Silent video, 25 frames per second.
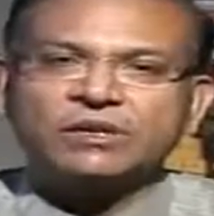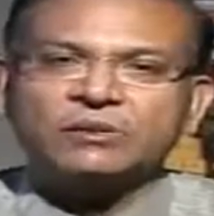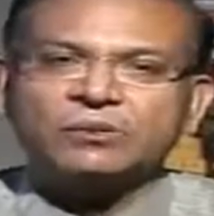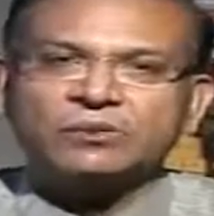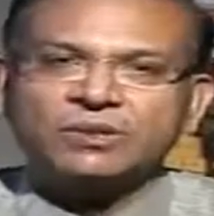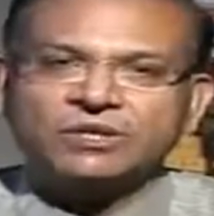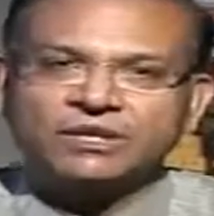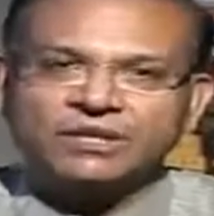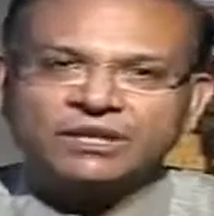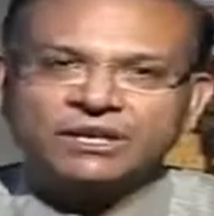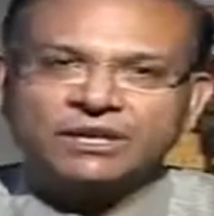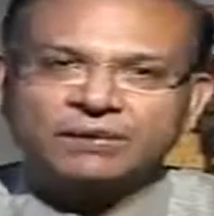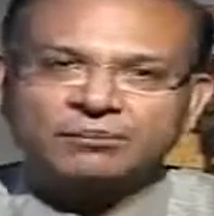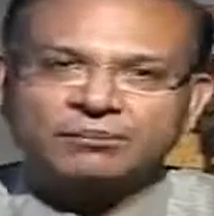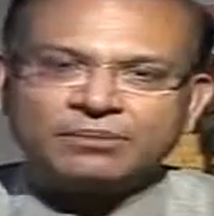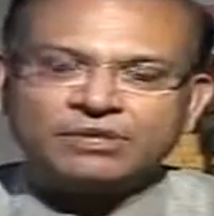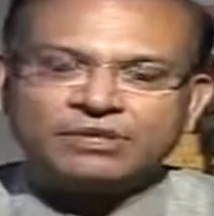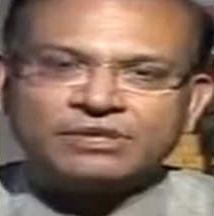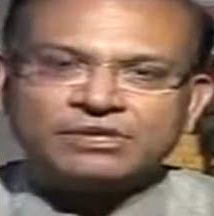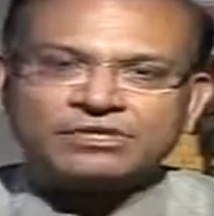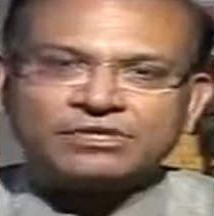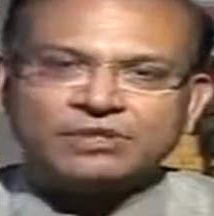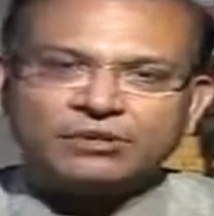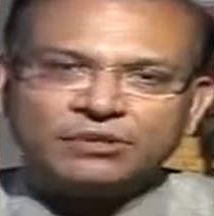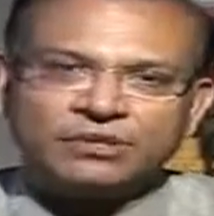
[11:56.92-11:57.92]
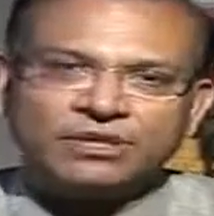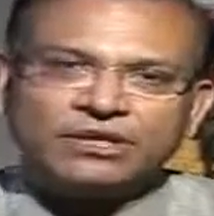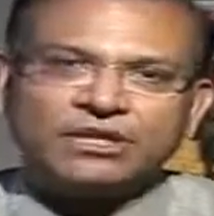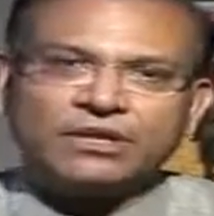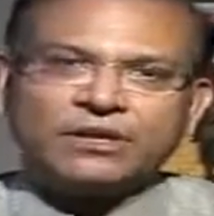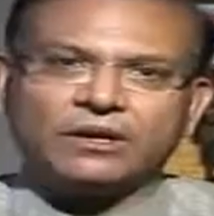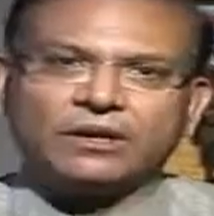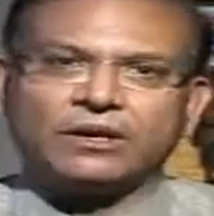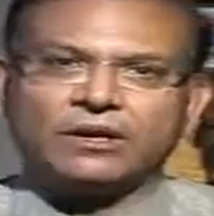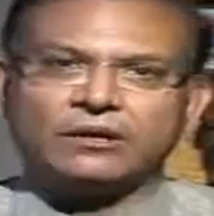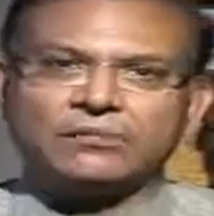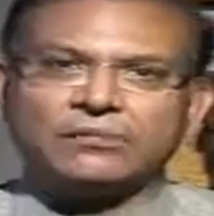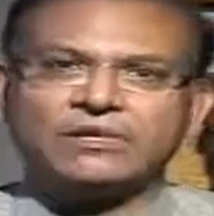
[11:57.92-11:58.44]
with the numbers. You know, the
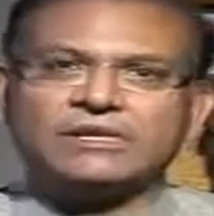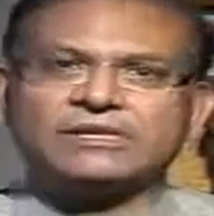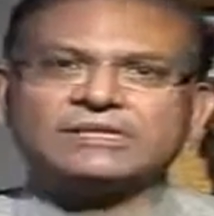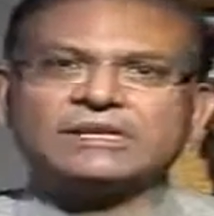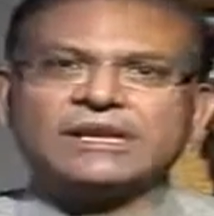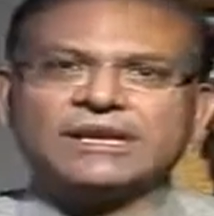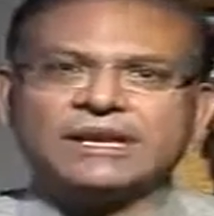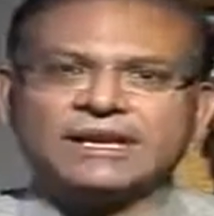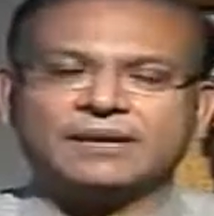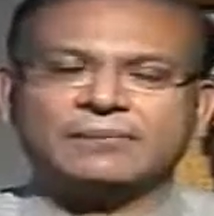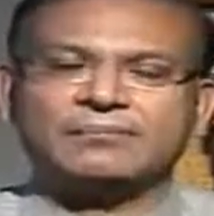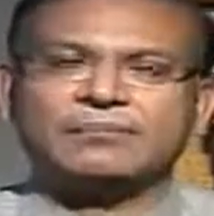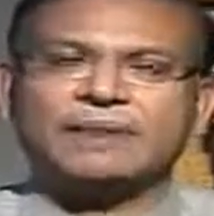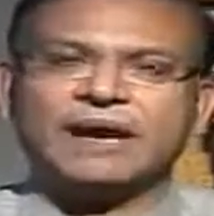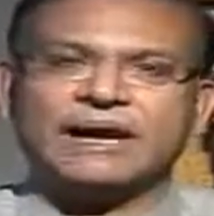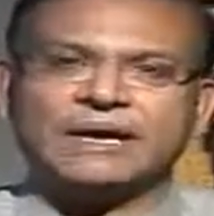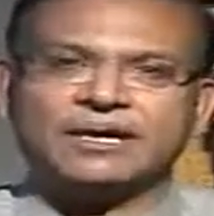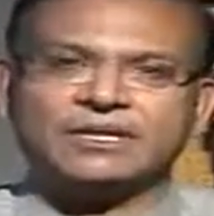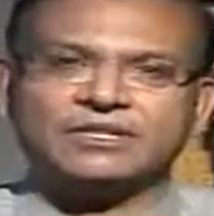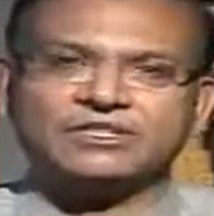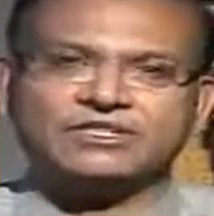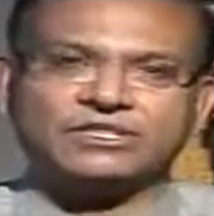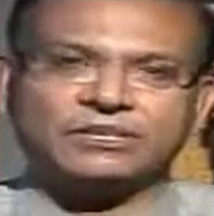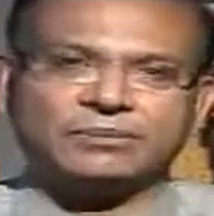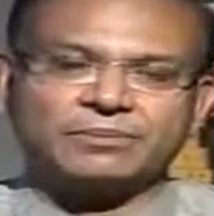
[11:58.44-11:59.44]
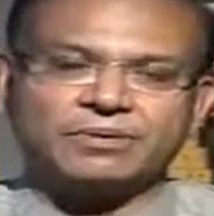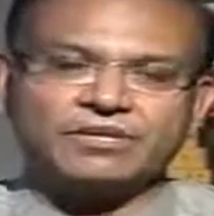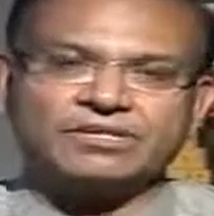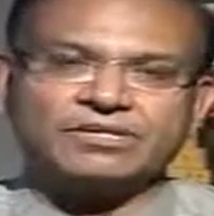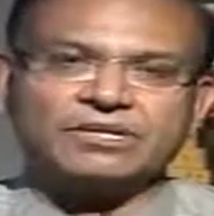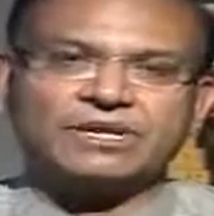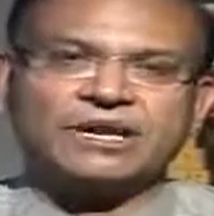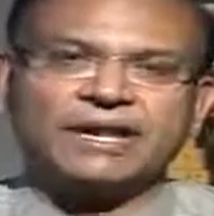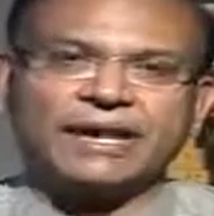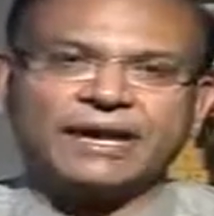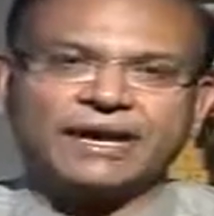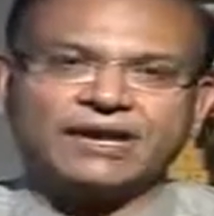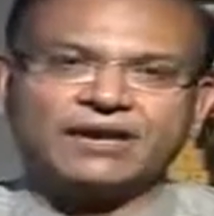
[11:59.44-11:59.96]
economy is like a battleship. It's
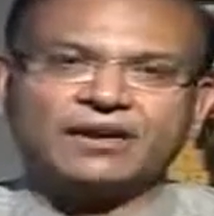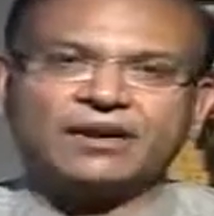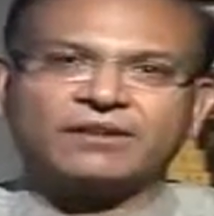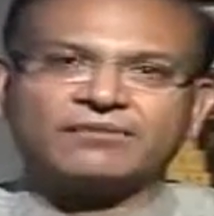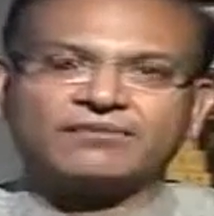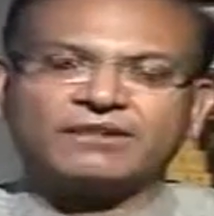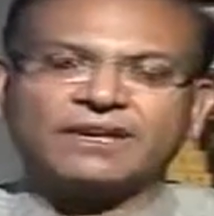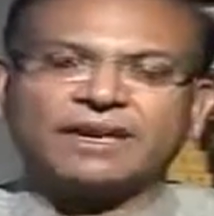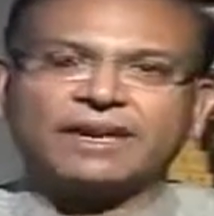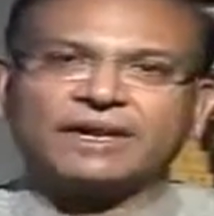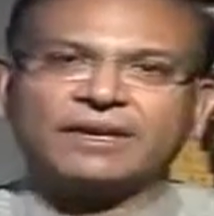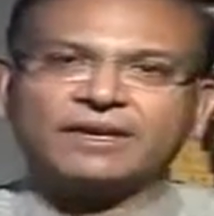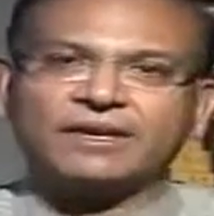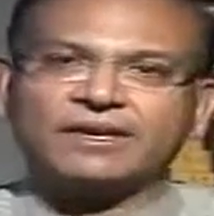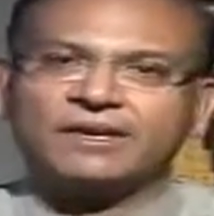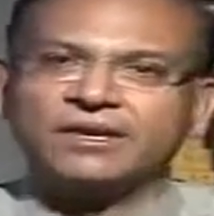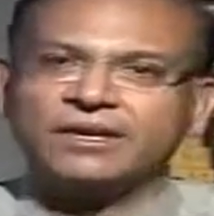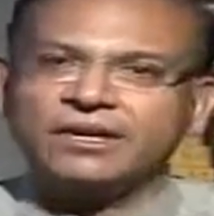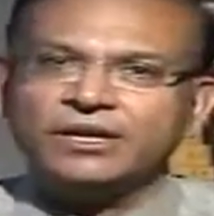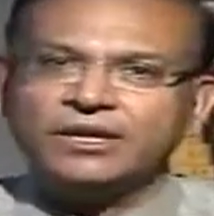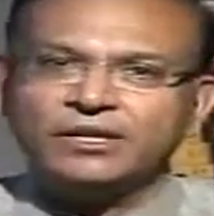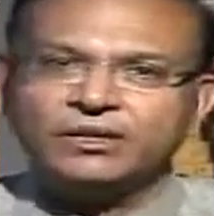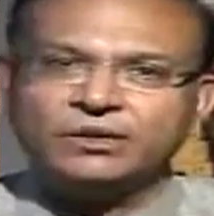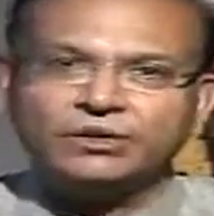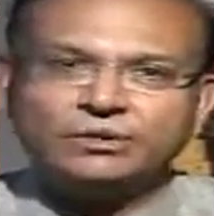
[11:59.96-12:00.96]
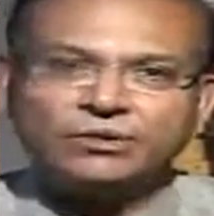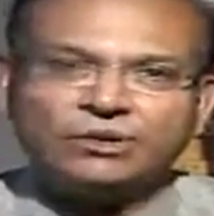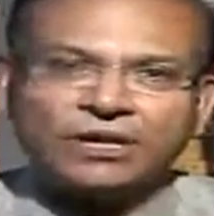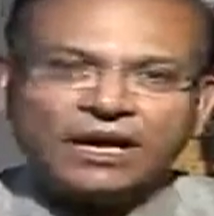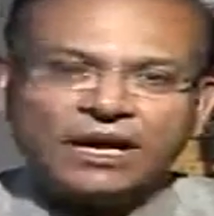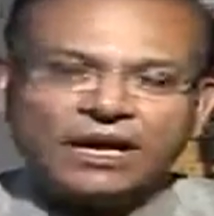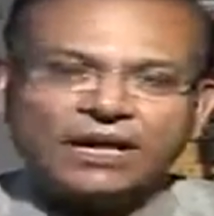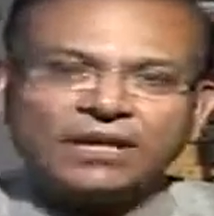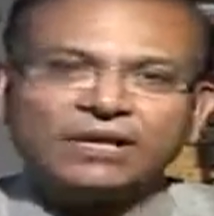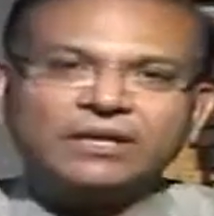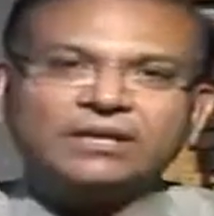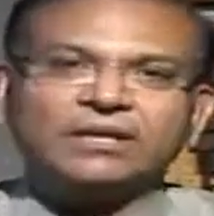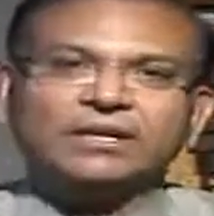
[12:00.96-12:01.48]
an aircraft carrier. You
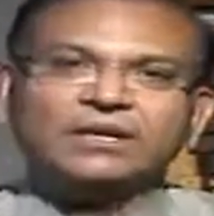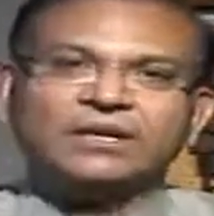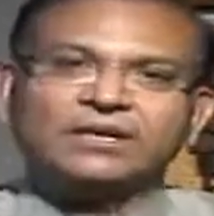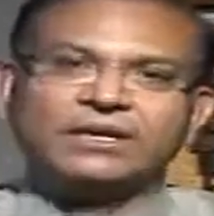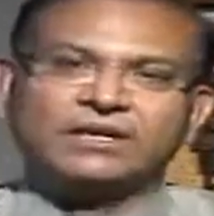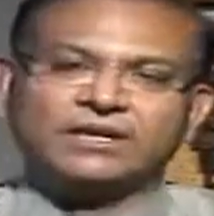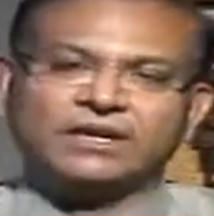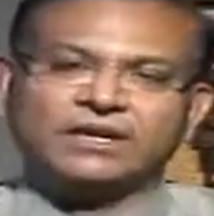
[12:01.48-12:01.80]
can't turn it